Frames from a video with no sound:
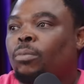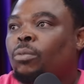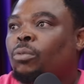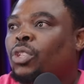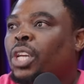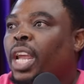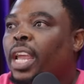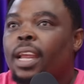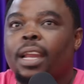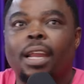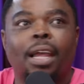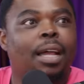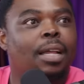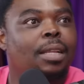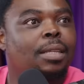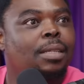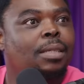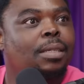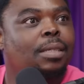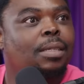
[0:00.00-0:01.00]

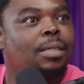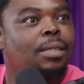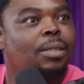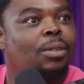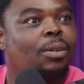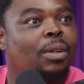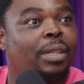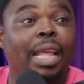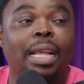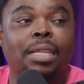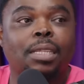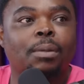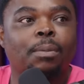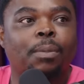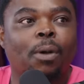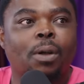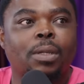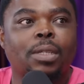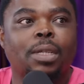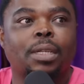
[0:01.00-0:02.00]
trailers, that's
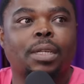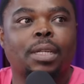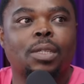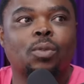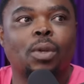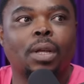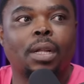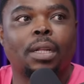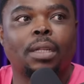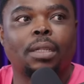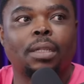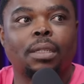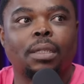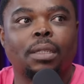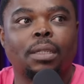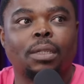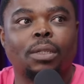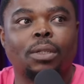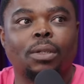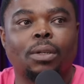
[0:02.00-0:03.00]
important as well,
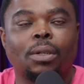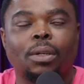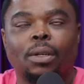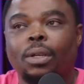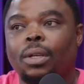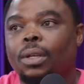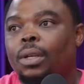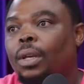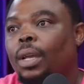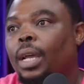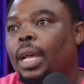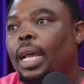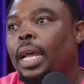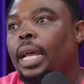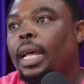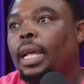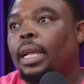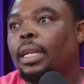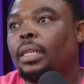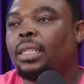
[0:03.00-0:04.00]

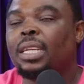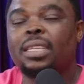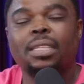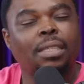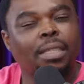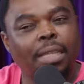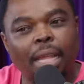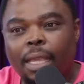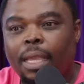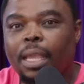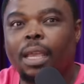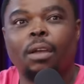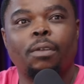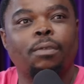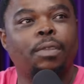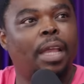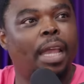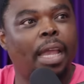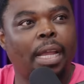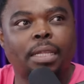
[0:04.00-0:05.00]
just take care of
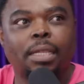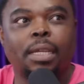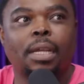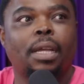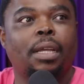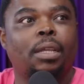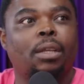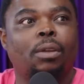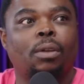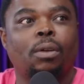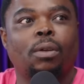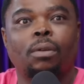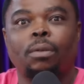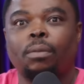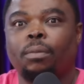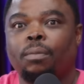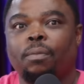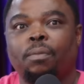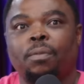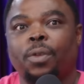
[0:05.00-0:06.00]
the actor,
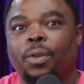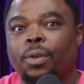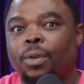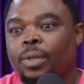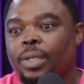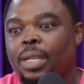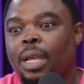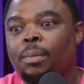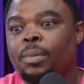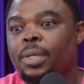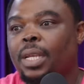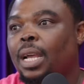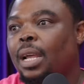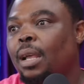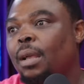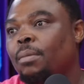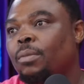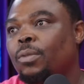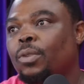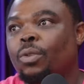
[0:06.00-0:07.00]

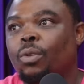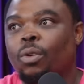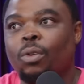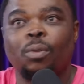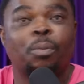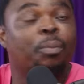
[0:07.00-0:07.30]
sometimes you go